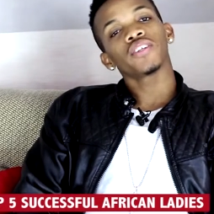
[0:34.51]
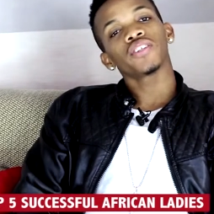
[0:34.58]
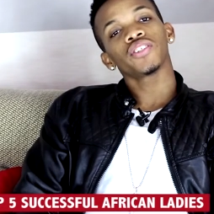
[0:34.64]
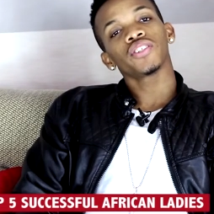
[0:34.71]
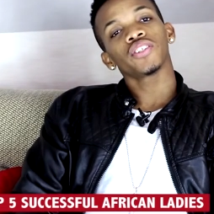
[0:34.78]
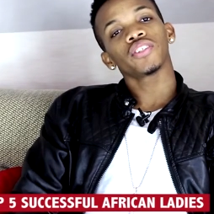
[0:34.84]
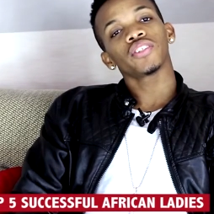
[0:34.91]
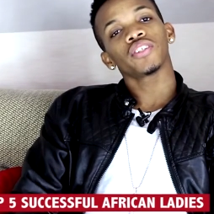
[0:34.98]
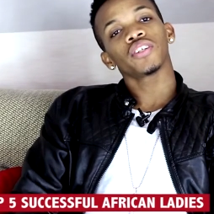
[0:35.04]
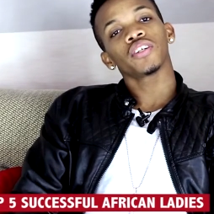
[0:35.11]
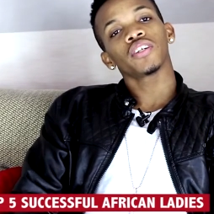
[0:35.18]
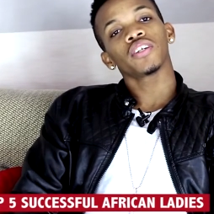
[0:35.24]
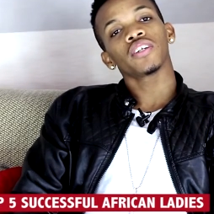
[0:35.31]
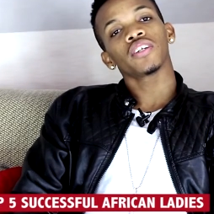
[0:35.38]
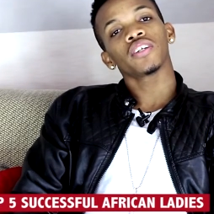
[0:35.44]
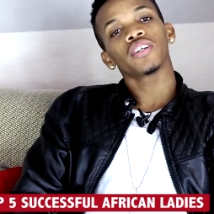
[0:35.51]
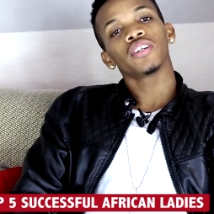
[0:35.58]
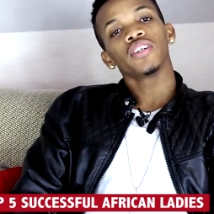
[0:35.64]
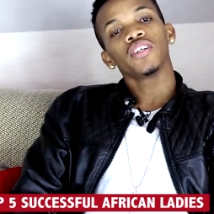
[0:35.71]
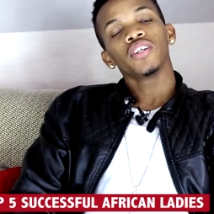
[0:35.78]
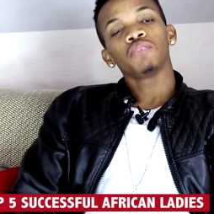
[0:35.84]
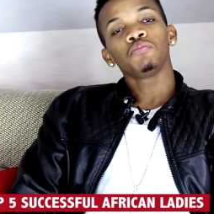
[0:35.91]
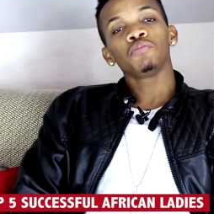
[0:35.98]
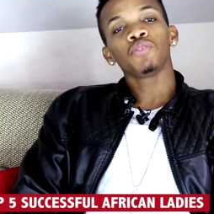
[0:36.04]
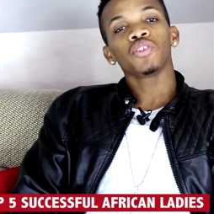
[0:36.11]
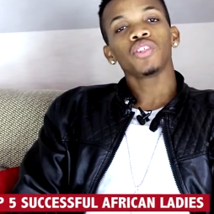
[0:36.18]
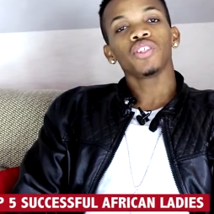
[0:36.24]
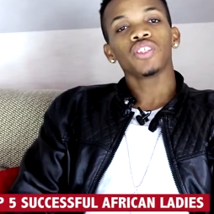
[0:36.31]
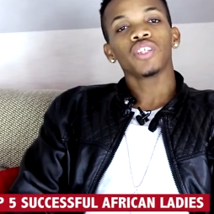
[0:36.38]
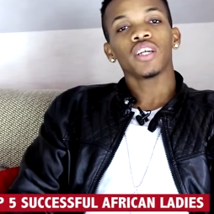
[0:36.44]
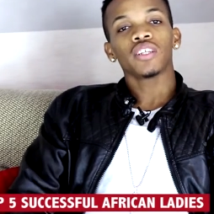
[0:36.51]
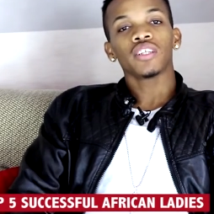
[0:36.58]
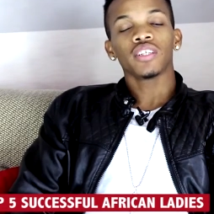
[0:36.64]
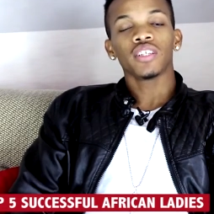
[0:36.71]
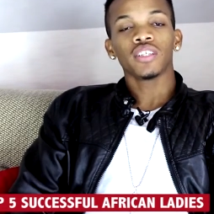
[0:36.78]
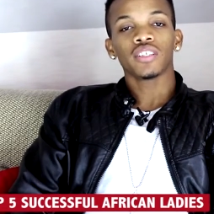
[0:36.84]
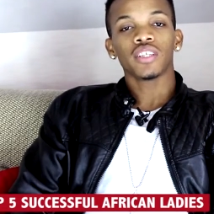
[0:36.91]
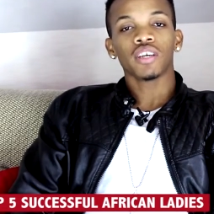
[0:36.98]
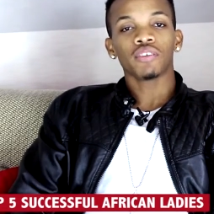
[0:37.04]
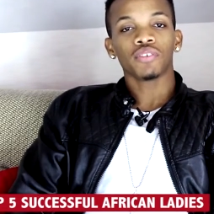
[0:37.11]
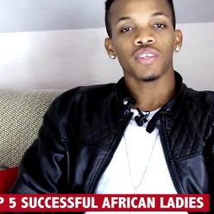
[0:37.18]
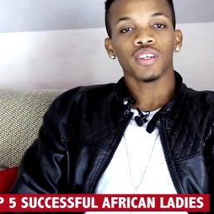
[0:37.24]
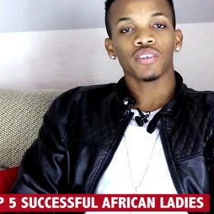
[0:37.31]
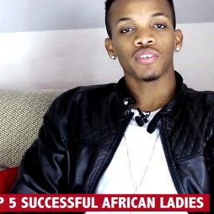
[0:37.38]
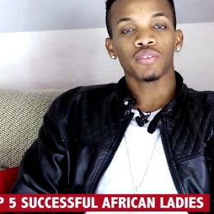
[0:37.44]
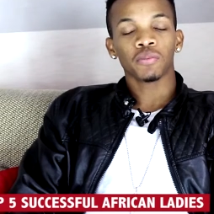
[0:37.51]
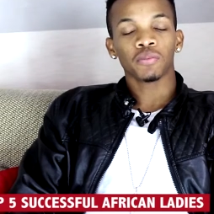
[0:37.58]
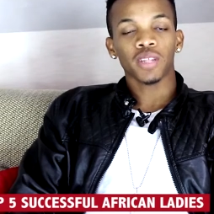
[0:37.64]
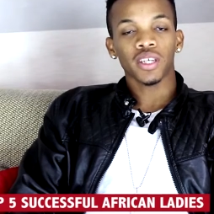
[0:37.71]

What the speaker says: She's a musician in East Africa from